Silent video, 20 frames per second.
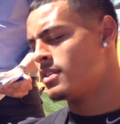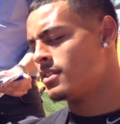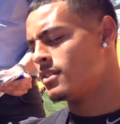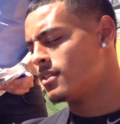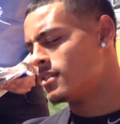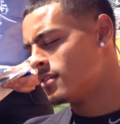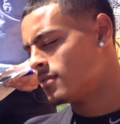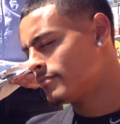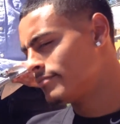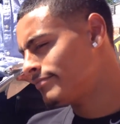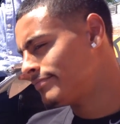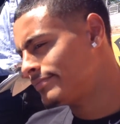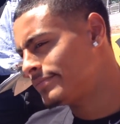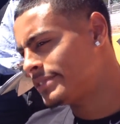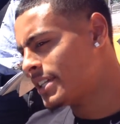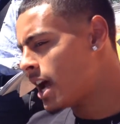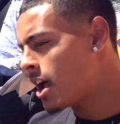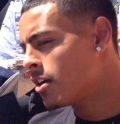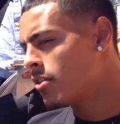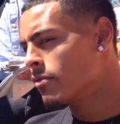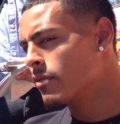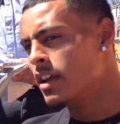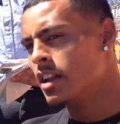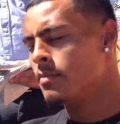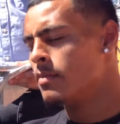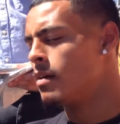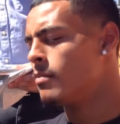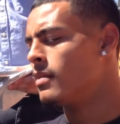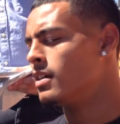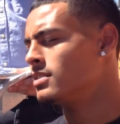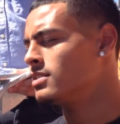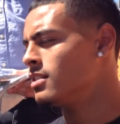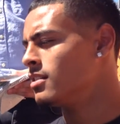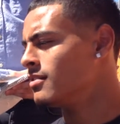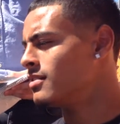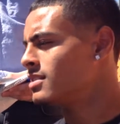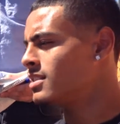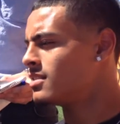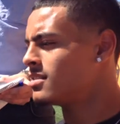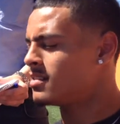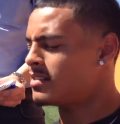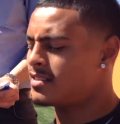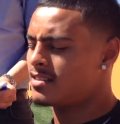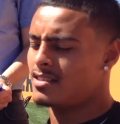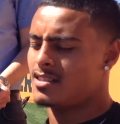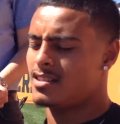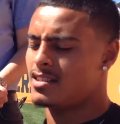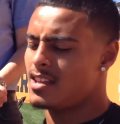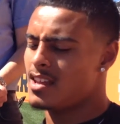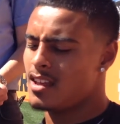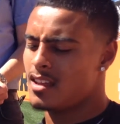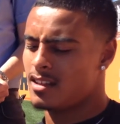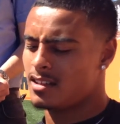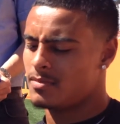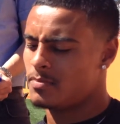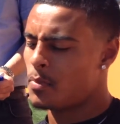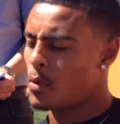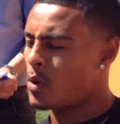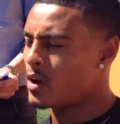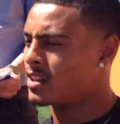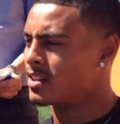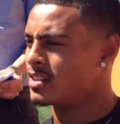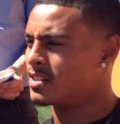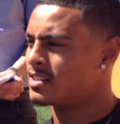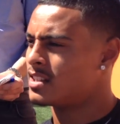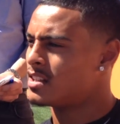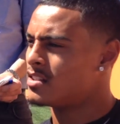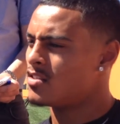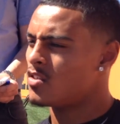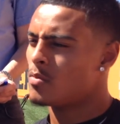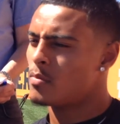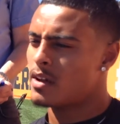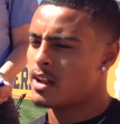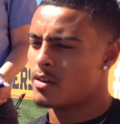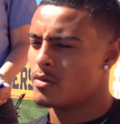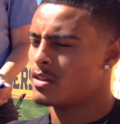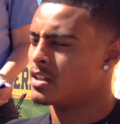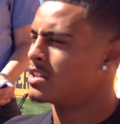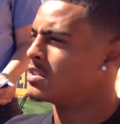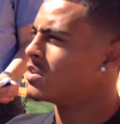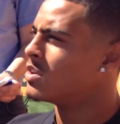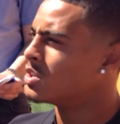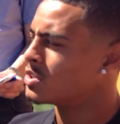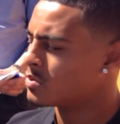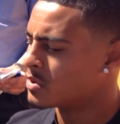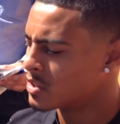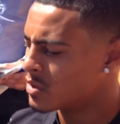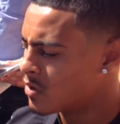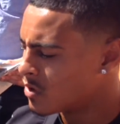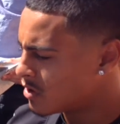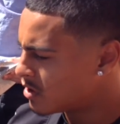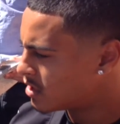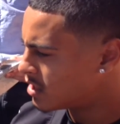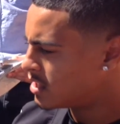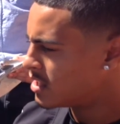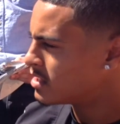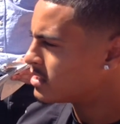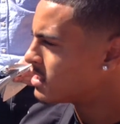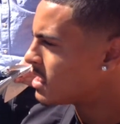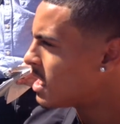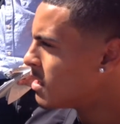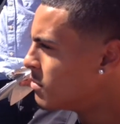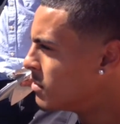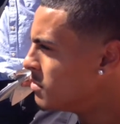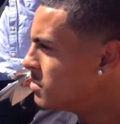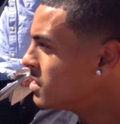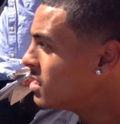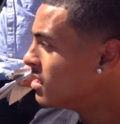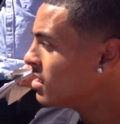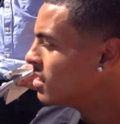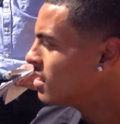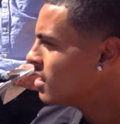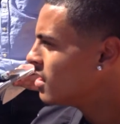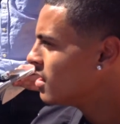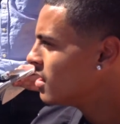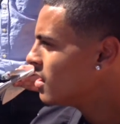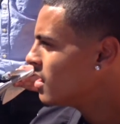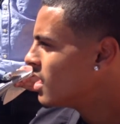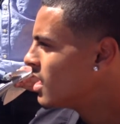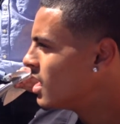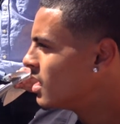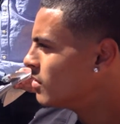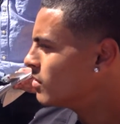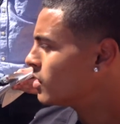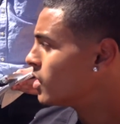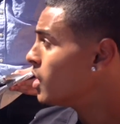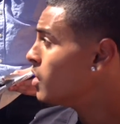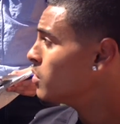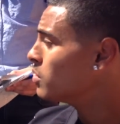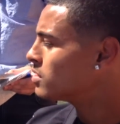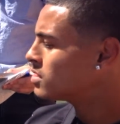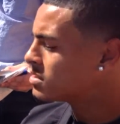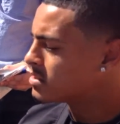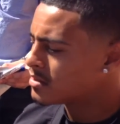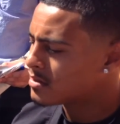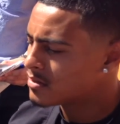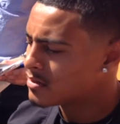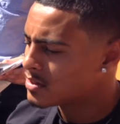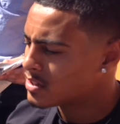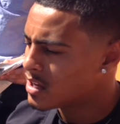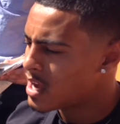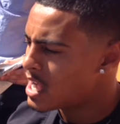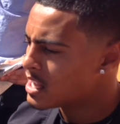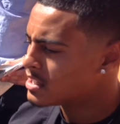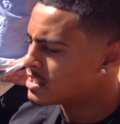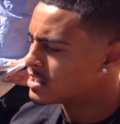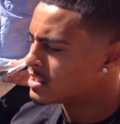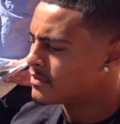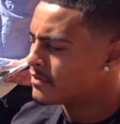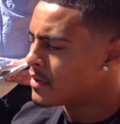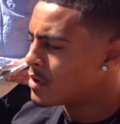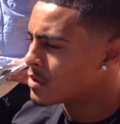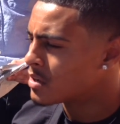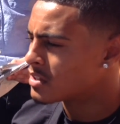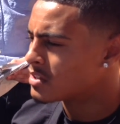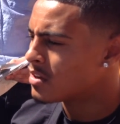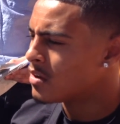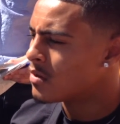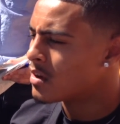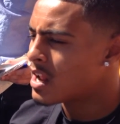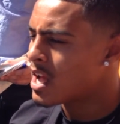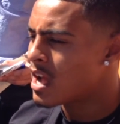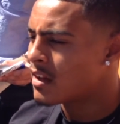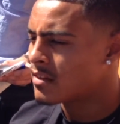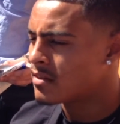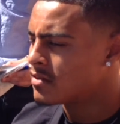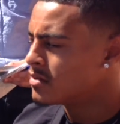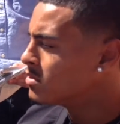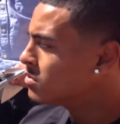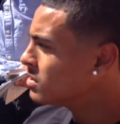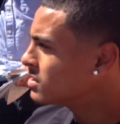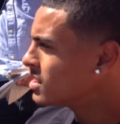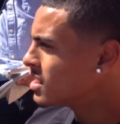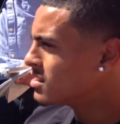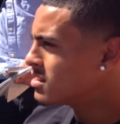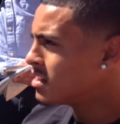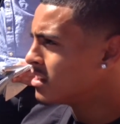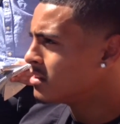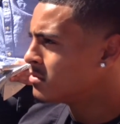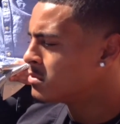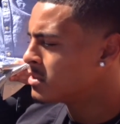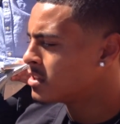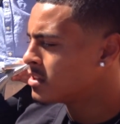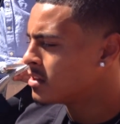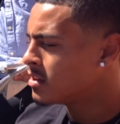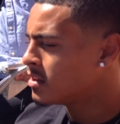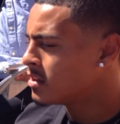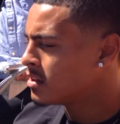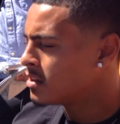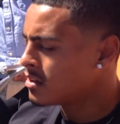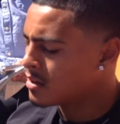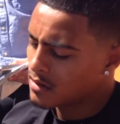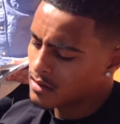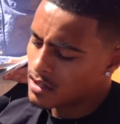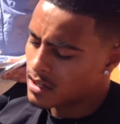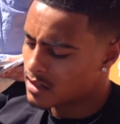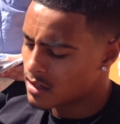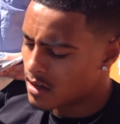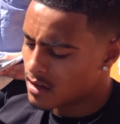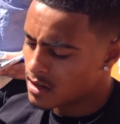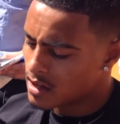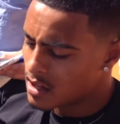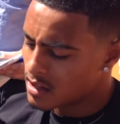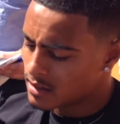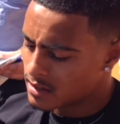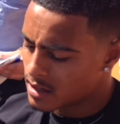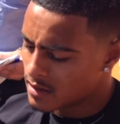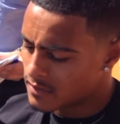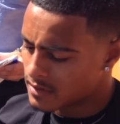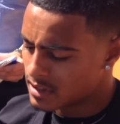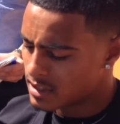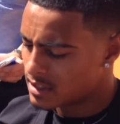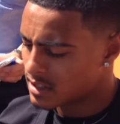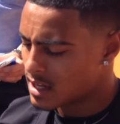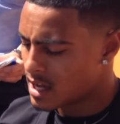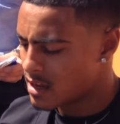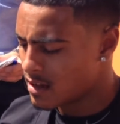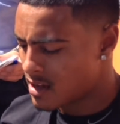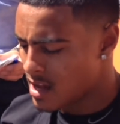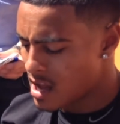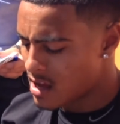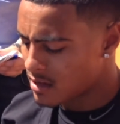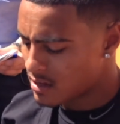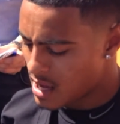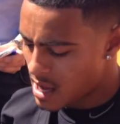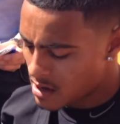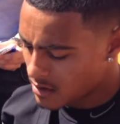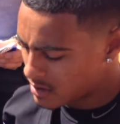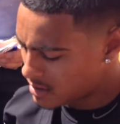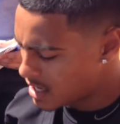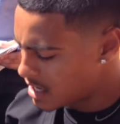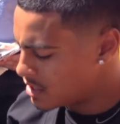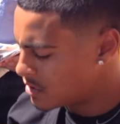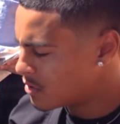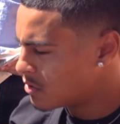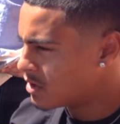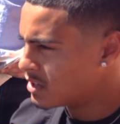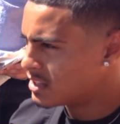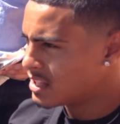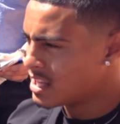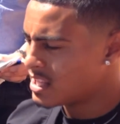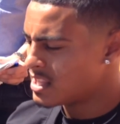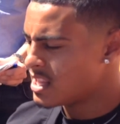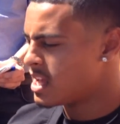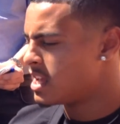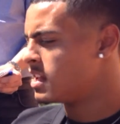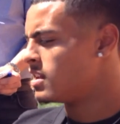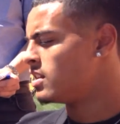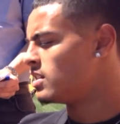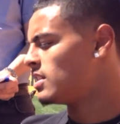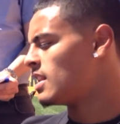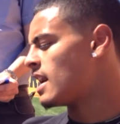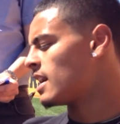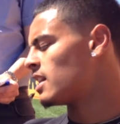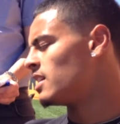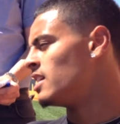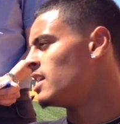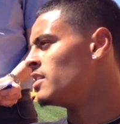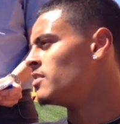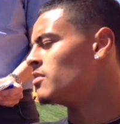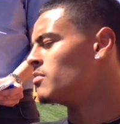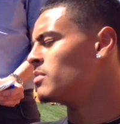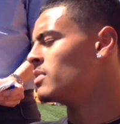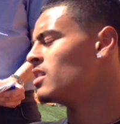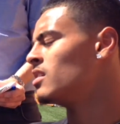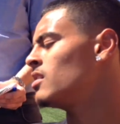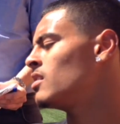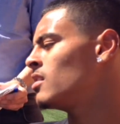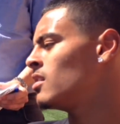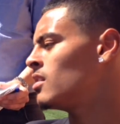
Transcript: me, um, I don't read about myself because at the end of the day, it's pointless. Nobody really knows what's going on, the inside but me and the coach. So I just focus on what I have to do and what they're telling me because all the other stuff is just uh, outside noise that that, that can hinder me.